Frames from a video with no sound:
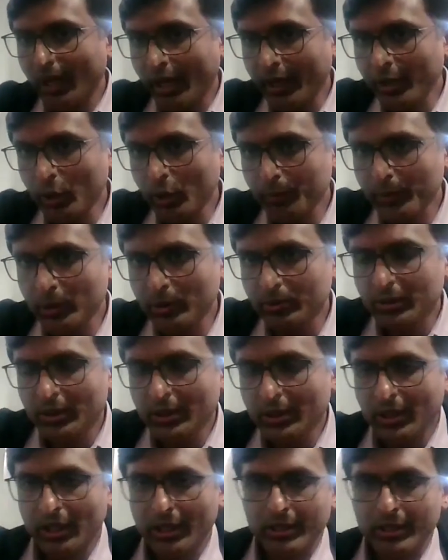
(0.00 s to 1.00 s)
I hope you're
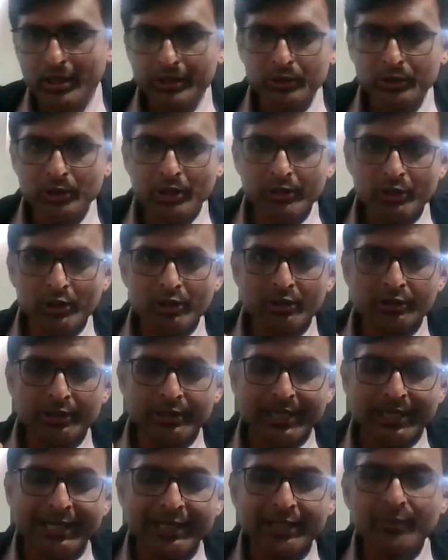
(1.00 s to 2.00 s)

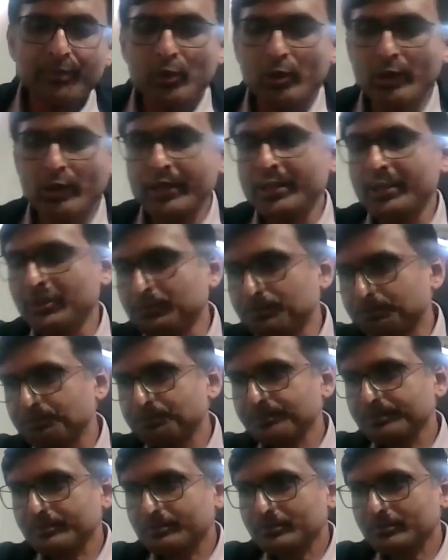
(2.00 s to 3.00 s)
getting the point.
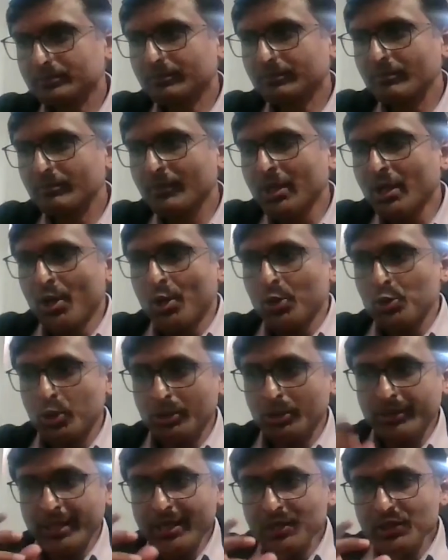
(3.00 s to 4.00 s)

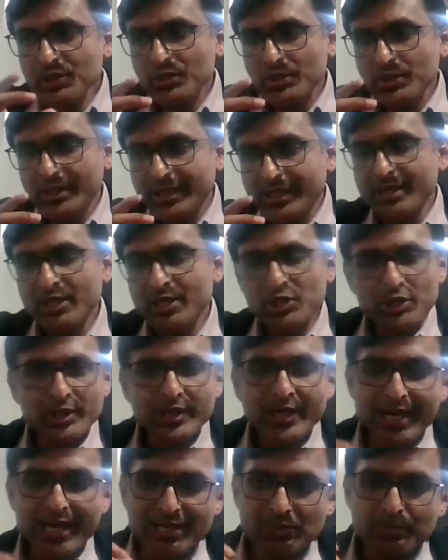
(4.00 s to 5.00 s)
So this
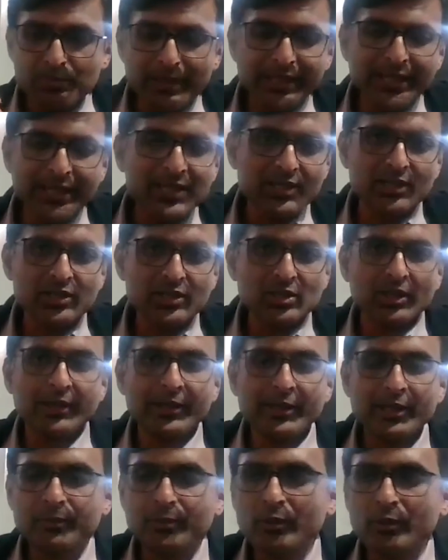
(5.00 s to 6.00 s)
industry has many such
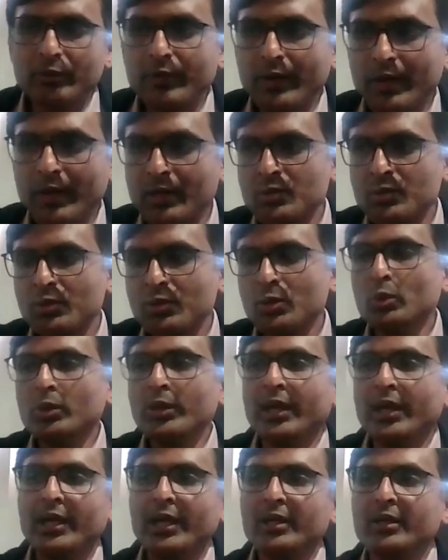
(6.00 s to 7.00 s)
career profiles. You
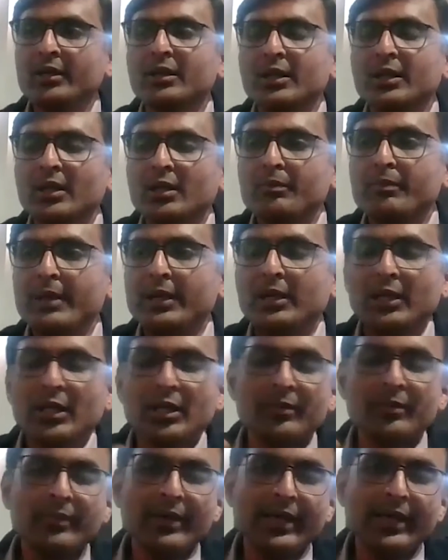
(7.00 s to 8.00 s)
can
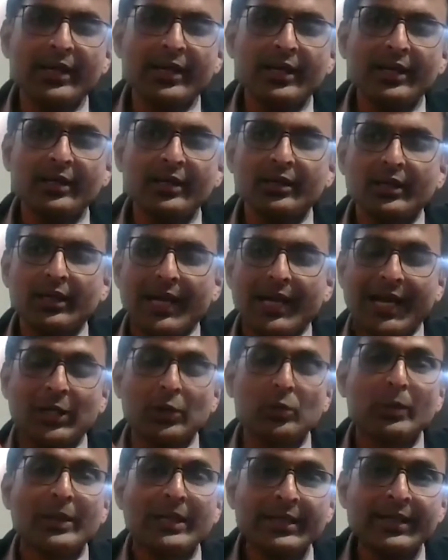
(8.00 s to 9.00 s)
become a
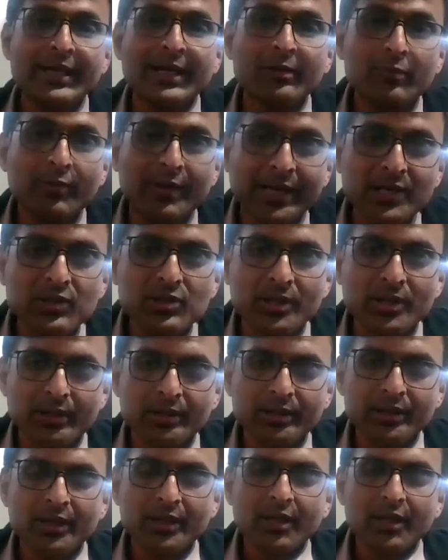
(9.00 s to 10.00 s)
equity
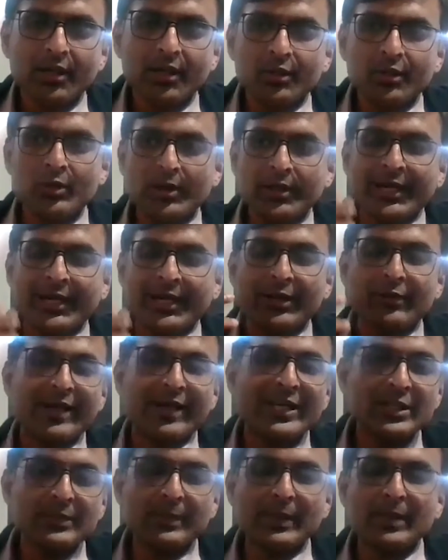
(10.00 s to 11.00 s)
advisor. You can
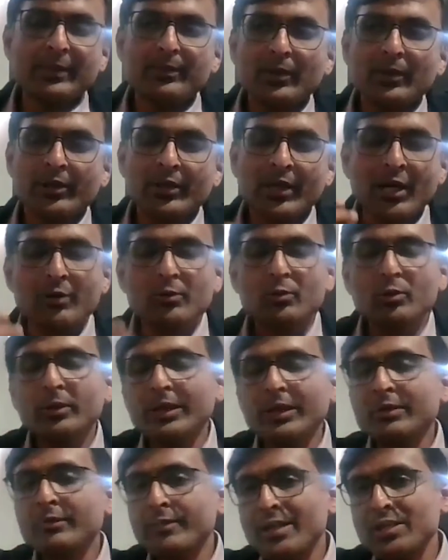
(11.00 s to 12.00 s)
advise people on how to
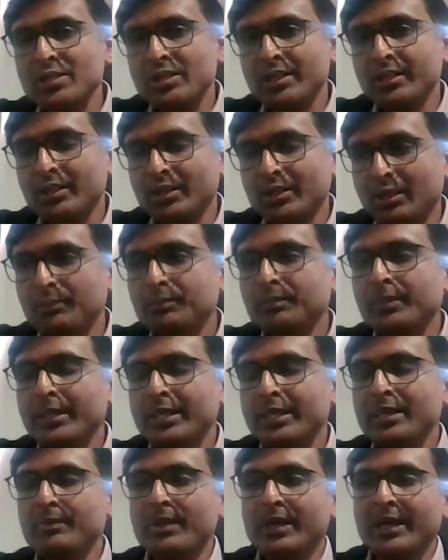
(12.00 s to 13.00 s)
invest in a
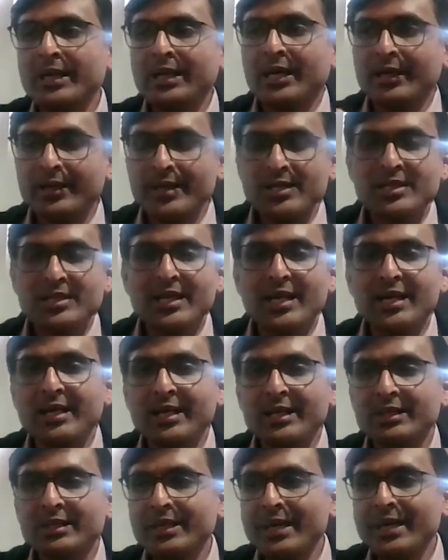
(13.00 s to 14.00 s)
company by
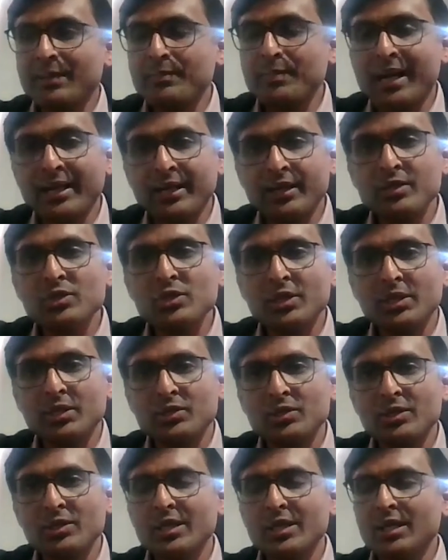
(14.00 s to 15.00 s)
understanding their balance
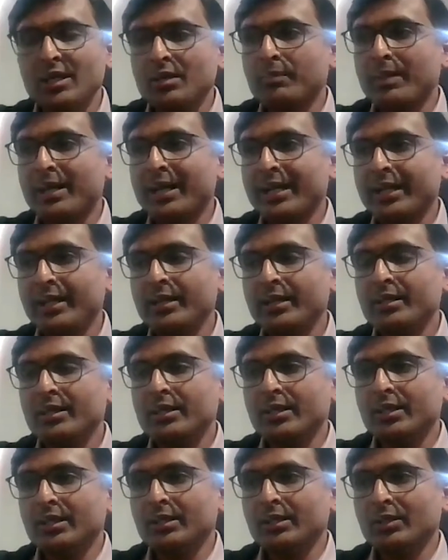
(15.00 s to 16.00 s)
sheets, by
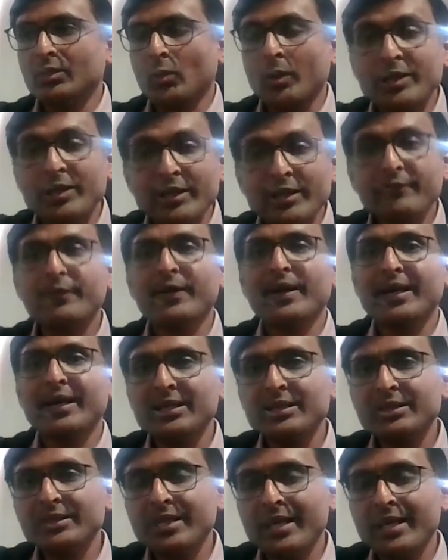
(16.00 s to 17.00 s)

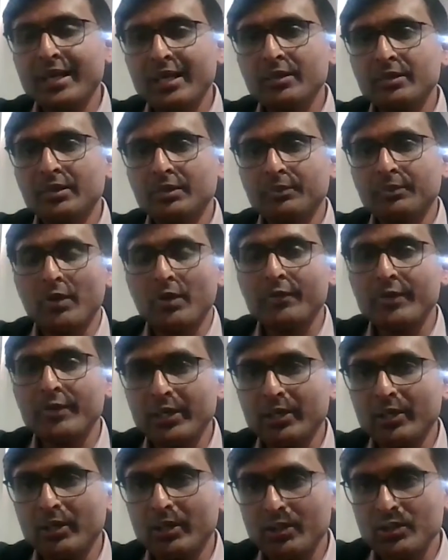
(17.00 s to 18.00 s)
quantifying their
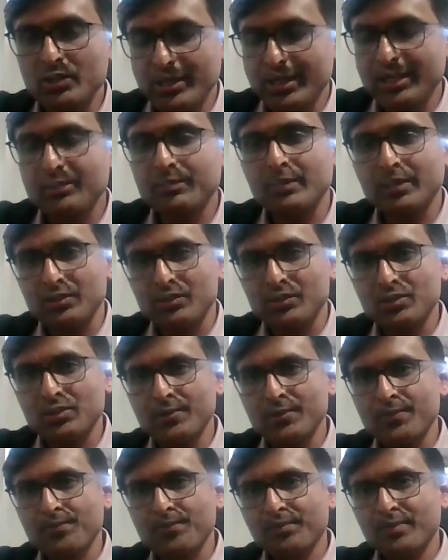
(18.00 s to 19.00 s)
profit and loss
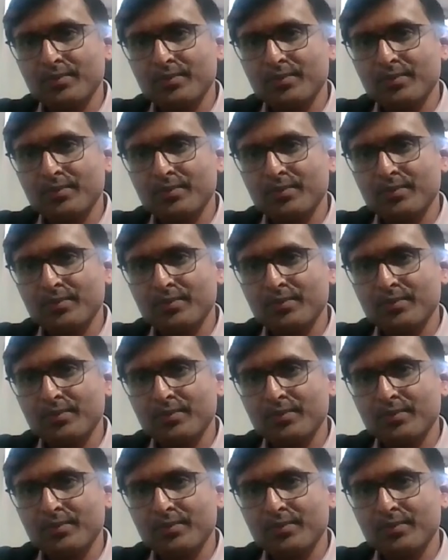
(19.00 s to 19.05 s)
statements.